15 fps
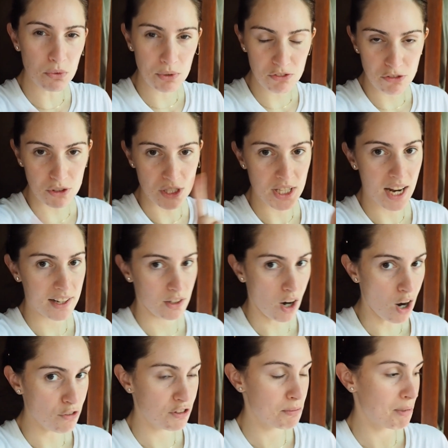first had a
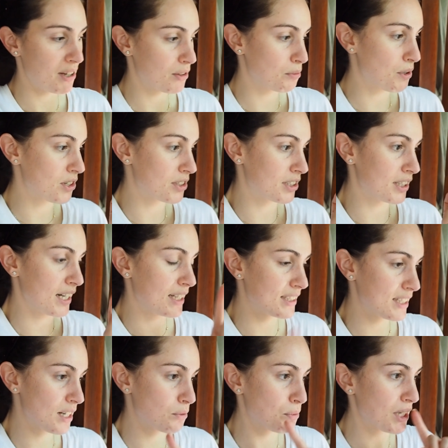coffee by the water, and
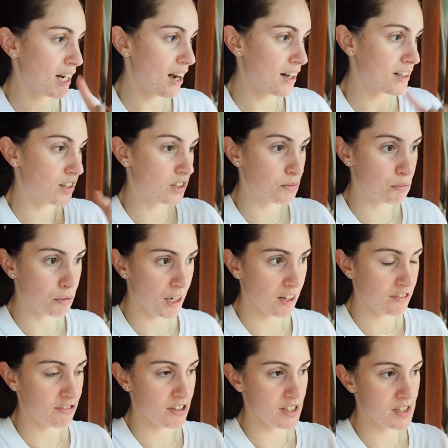then we had our
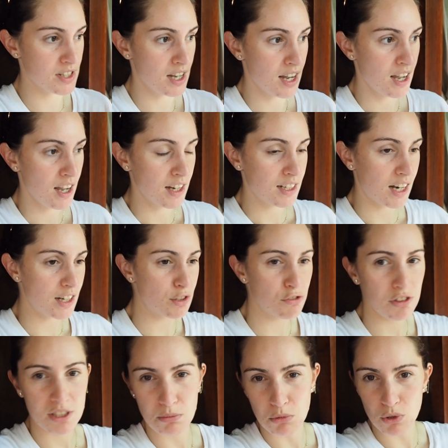breakfast kind of
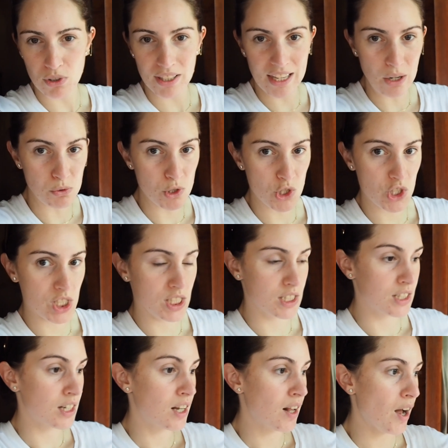in a more
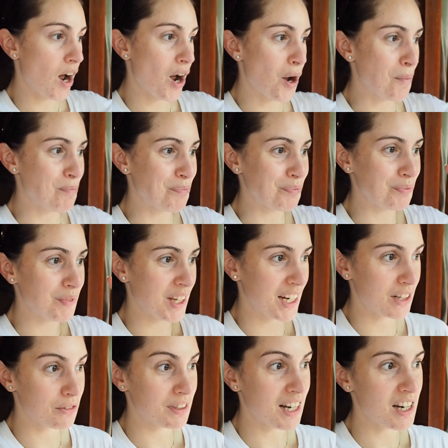loungy
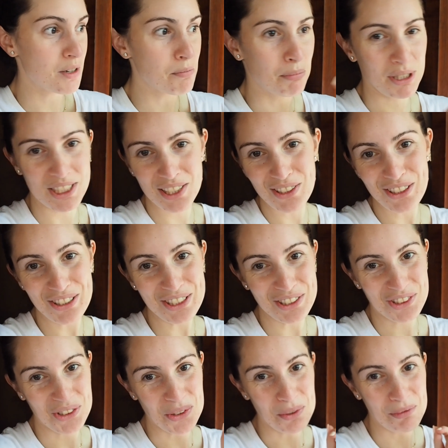area, particularly
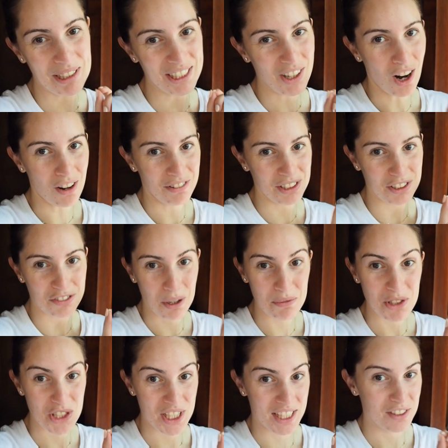to be covered from
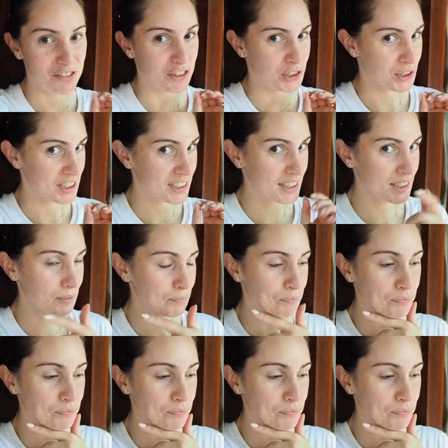the shade for Tristan.